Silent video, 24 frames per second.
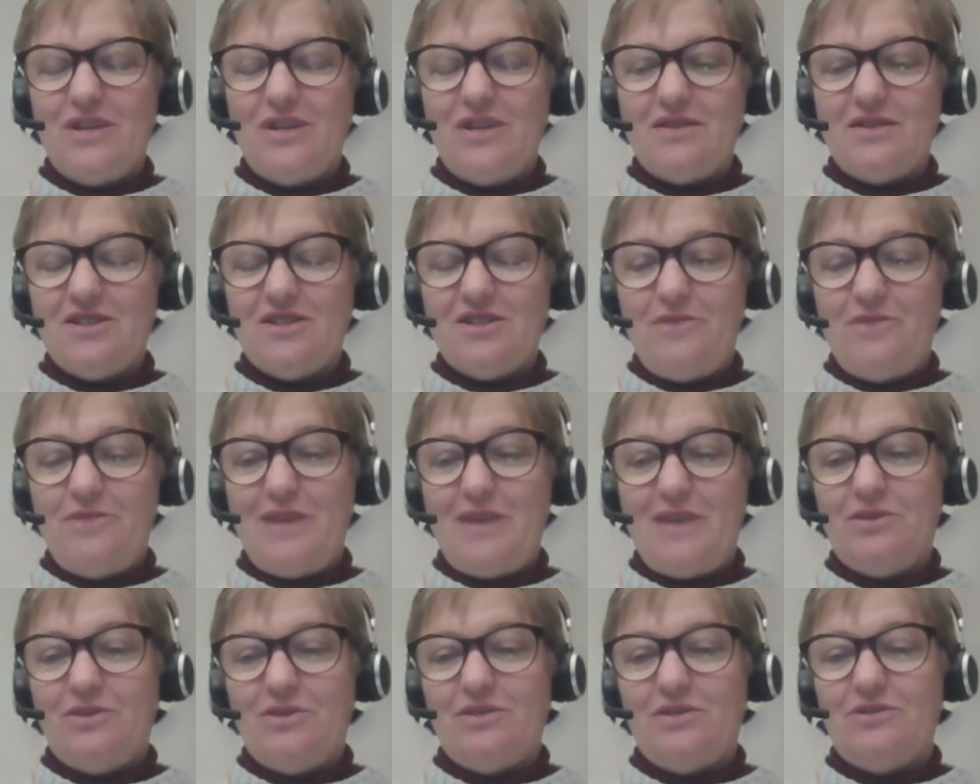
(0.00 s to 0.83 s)
And so I'm
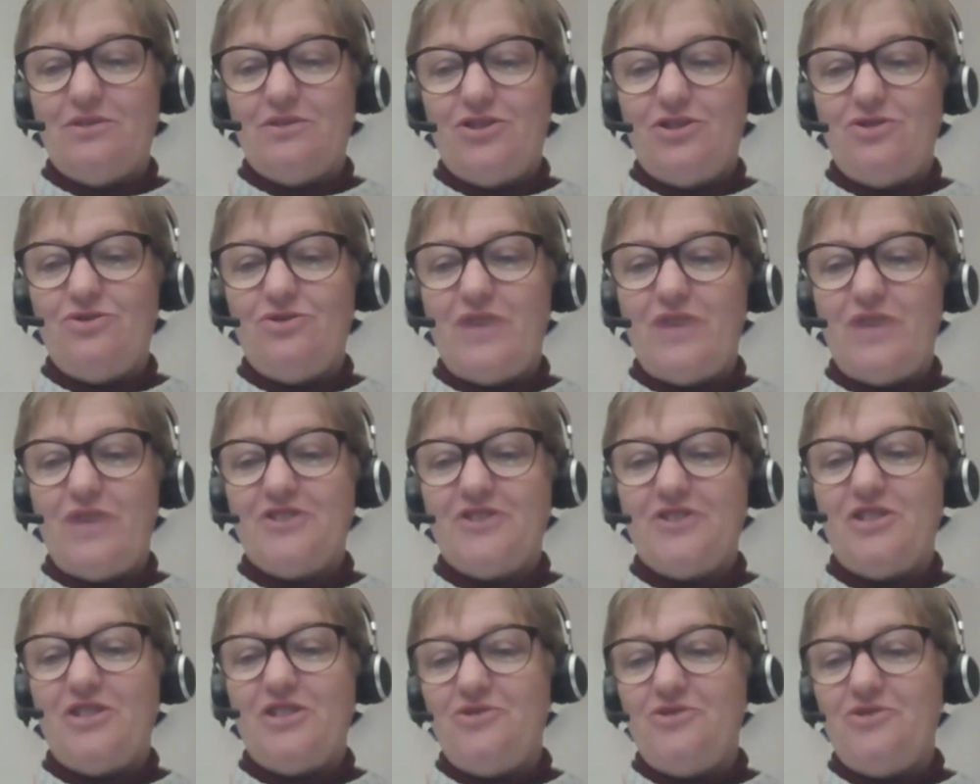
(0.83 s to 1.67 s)
able to
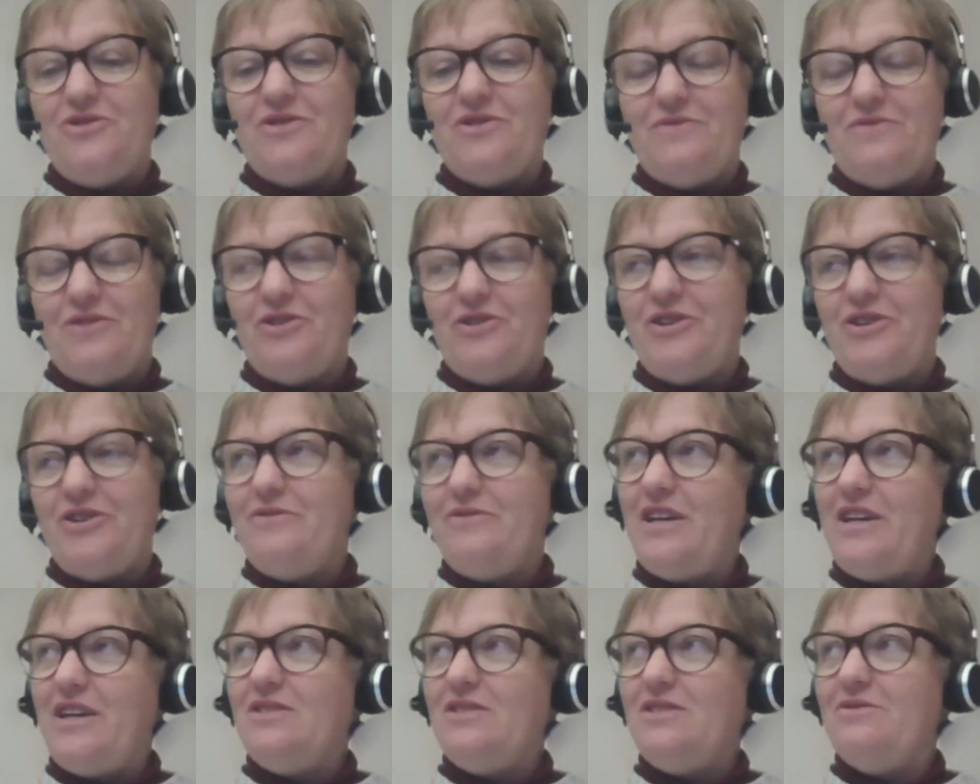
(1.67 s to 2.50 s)
actually use it very
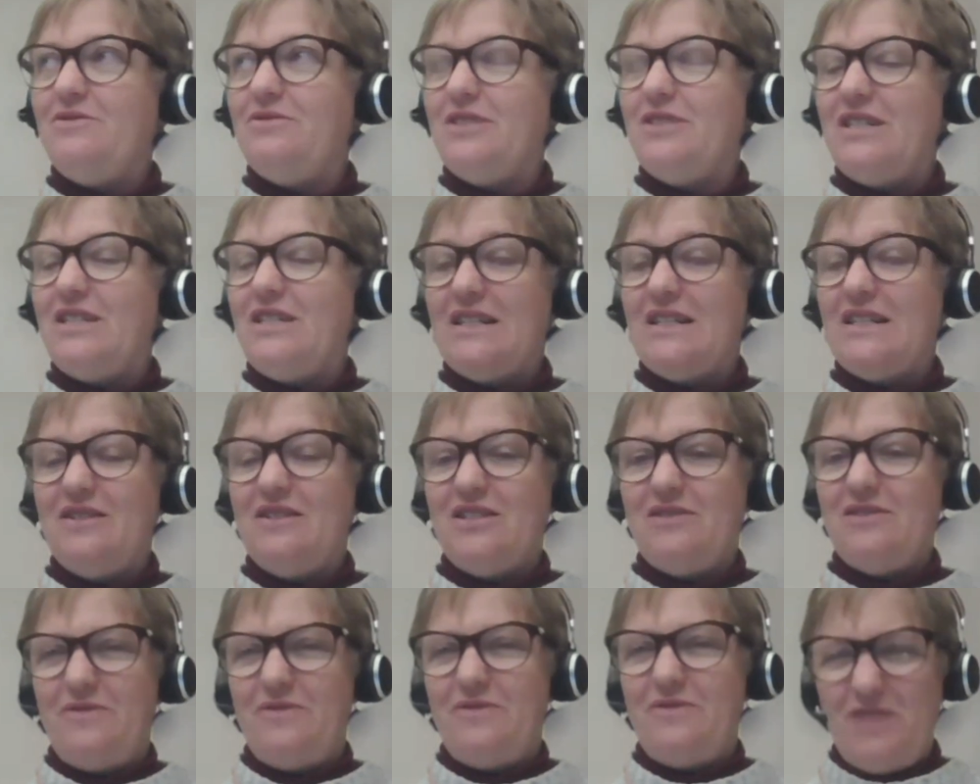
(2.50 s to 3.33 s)
effectively
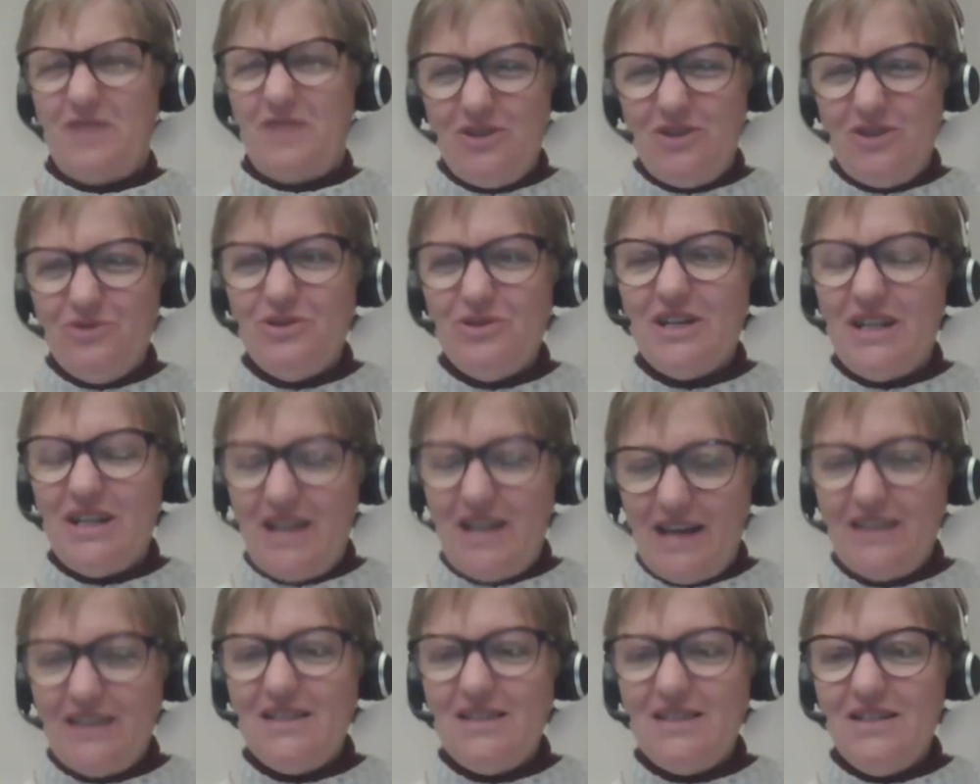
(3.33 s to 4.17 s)
to feel
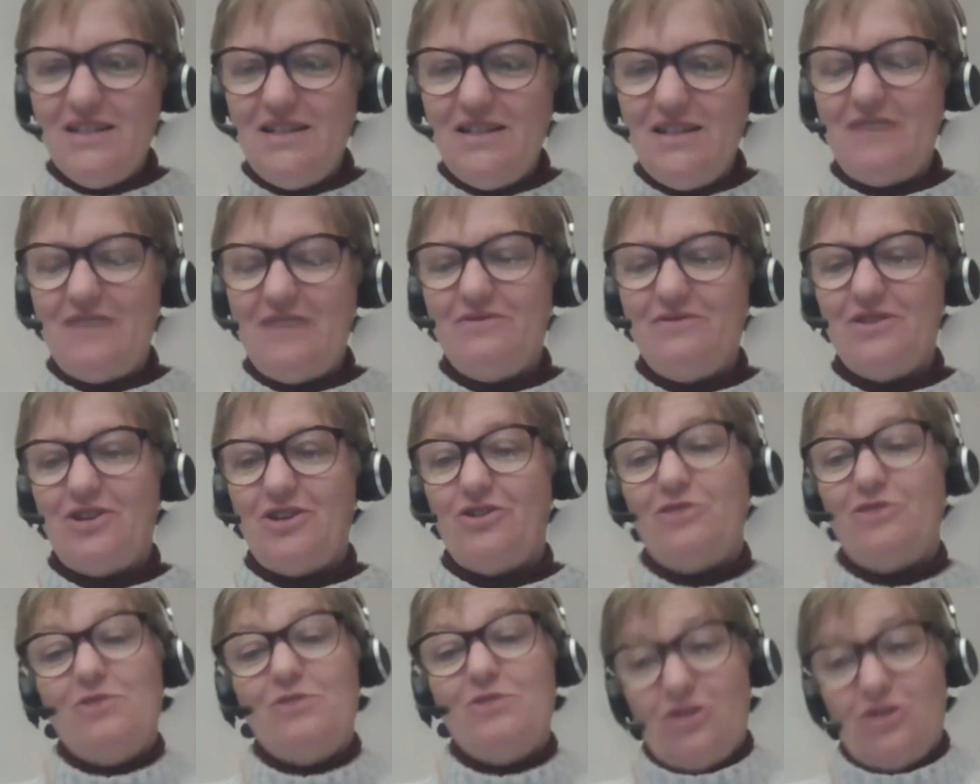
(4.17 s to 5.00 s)
connected, even though
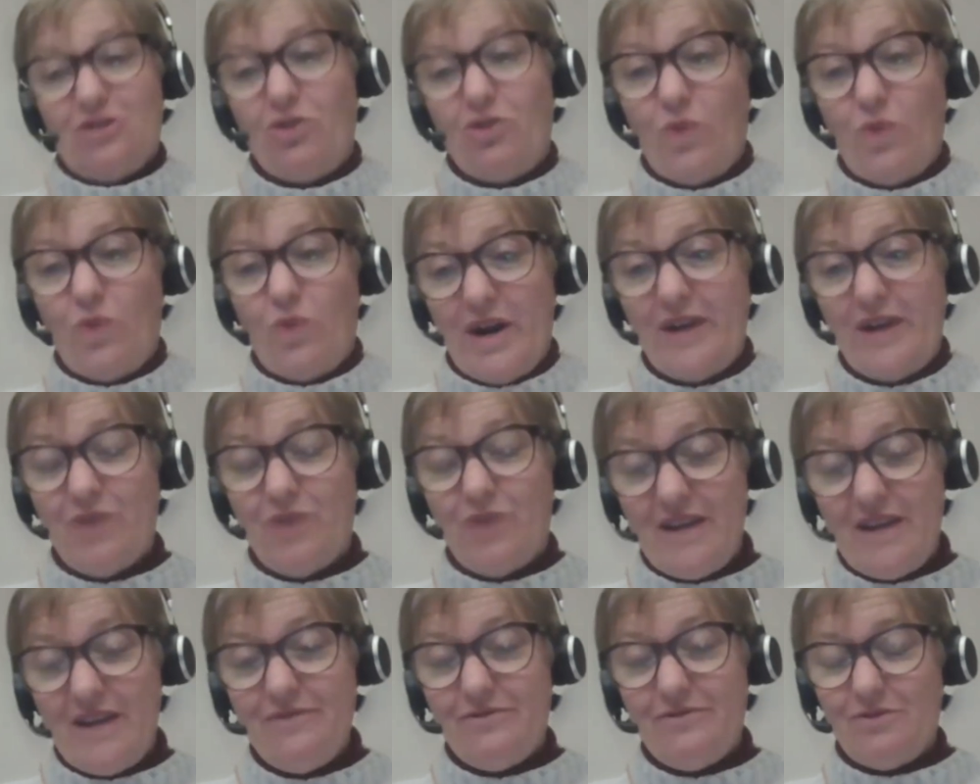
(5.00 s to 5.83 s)
I'm a long way
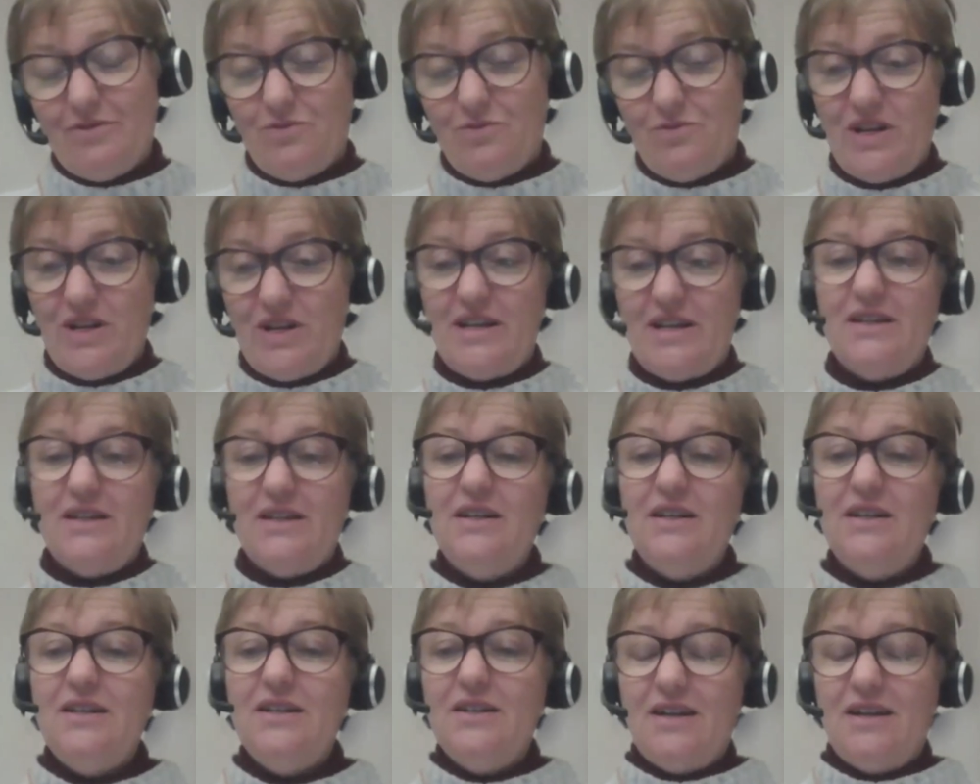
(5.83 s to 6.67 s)
away from where
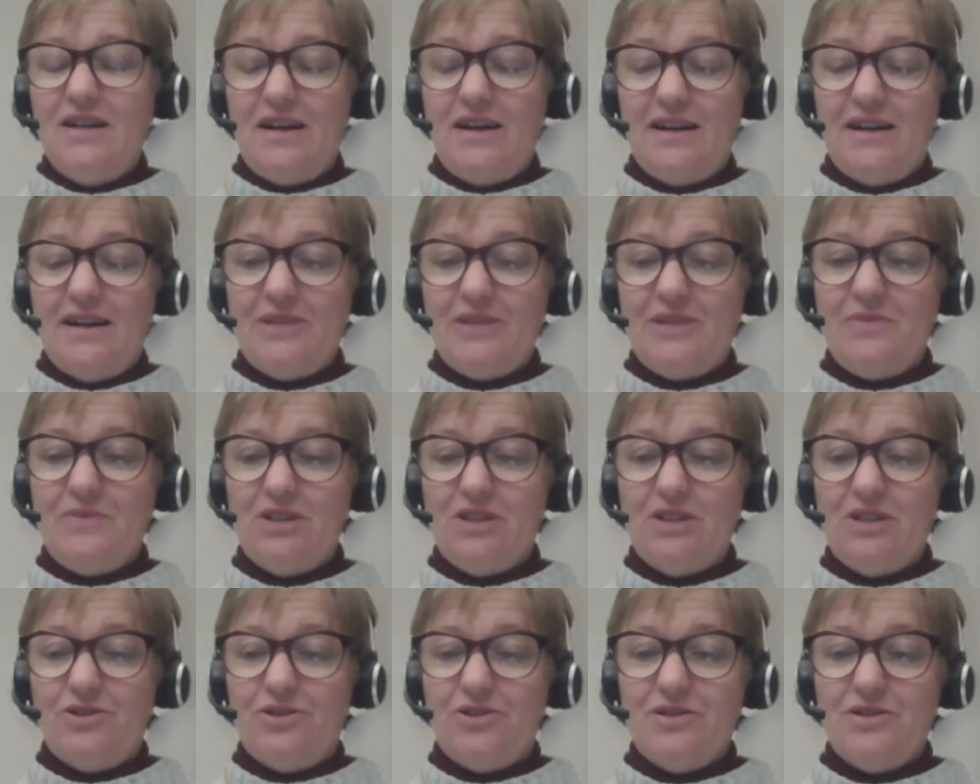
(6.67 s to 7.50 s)

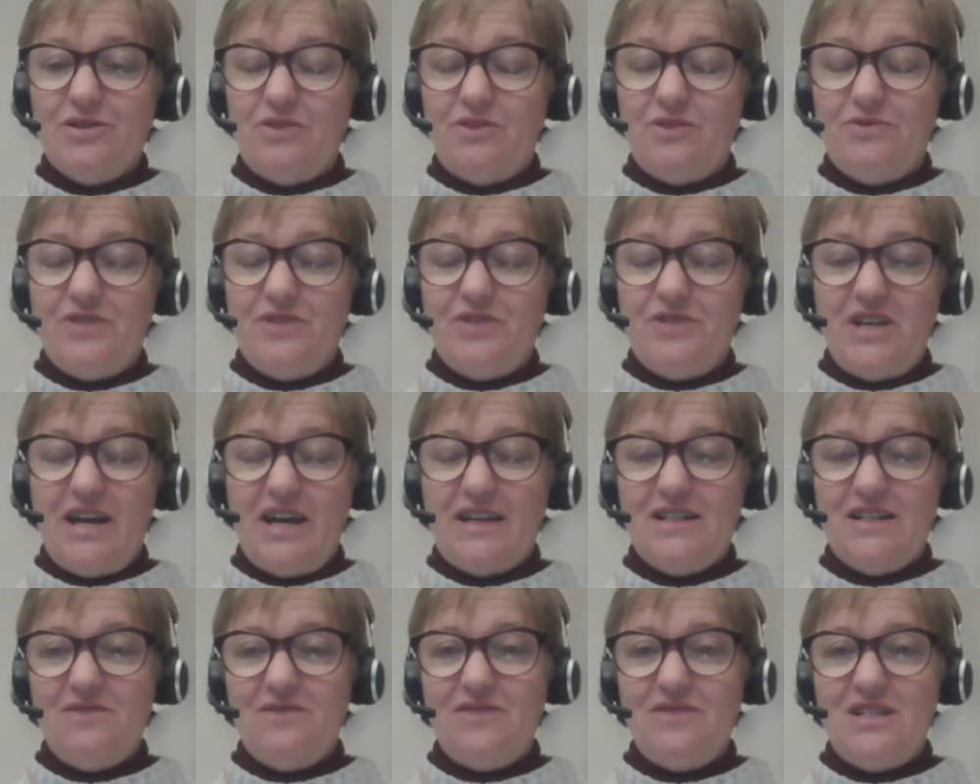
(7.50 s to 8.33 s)
a lot of the
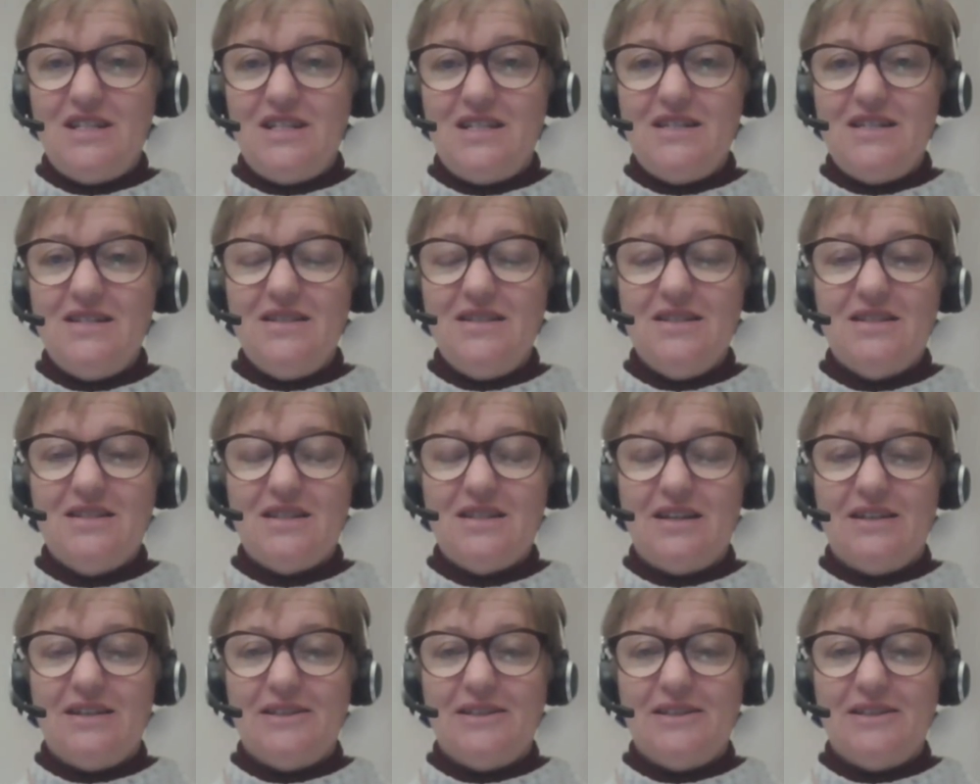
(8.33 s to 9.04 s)
activity is.